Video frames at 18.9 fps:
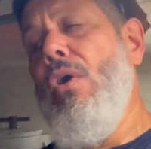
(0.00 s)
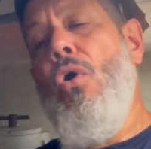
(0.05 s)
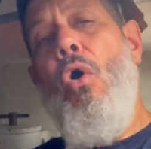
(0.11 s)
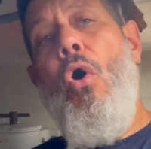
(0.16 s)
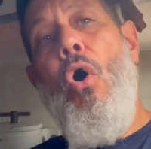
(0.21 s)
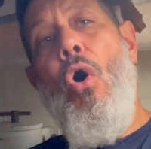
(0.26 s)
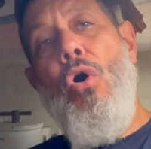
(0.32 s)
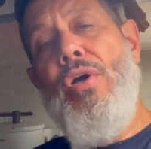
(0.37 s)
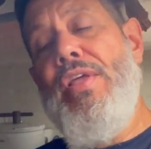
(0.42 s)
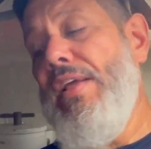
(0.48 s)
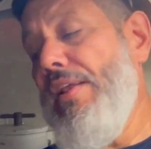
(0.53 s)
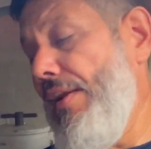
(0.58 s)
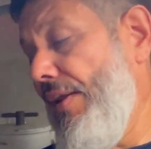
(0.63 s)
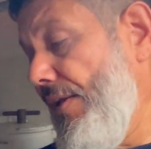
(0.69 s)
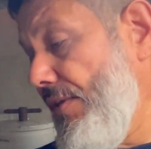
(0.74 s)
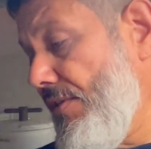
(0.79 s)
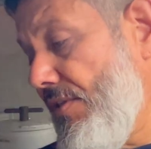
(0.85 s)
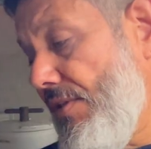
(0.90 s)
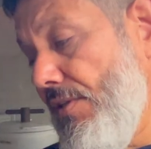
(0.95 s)
all he
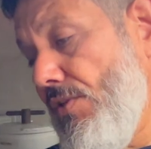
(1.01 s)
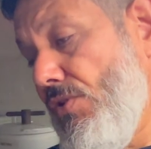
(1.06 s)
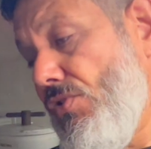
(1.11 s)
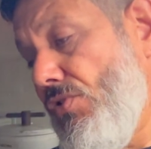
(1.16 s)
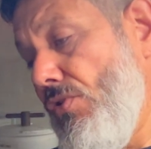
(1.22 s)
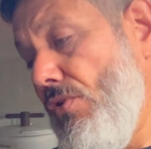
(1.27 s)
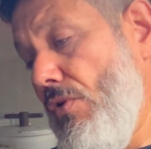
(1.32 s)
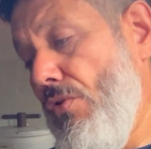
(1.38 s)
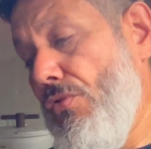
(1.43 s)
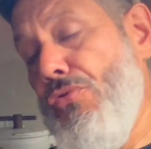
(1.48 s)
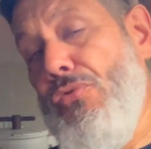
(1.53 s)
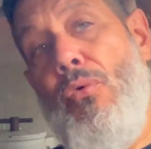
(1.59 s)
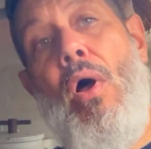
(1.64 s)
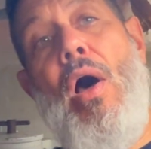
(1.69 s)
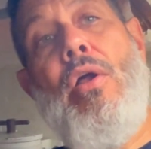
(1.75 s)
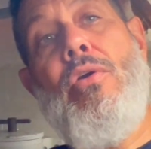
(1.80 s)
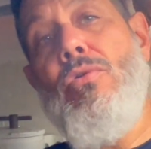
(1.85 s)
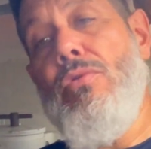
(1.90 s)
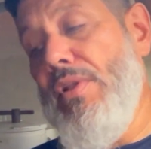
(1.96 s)
needs is
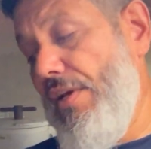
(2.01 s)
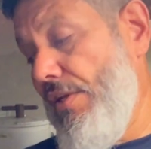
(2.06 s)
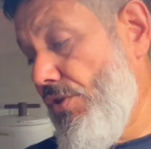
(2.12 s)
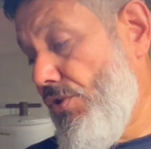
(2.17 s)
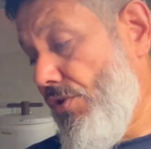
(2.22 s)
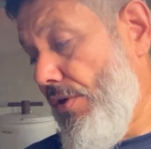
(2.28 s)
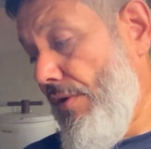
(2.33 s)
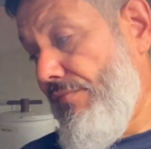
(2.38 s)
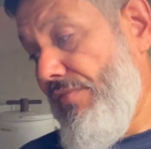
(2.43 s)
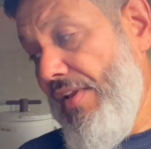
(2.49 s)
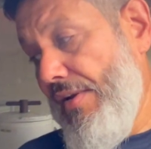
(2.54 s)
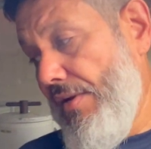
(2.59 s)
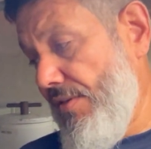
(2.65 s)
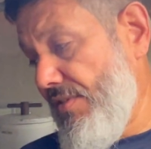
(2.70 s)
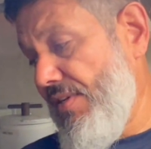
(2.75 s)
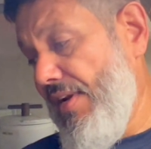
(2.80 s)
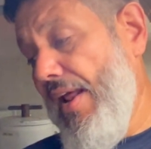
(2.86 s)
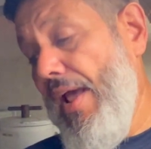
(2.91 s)
throttle and shift. He doesn't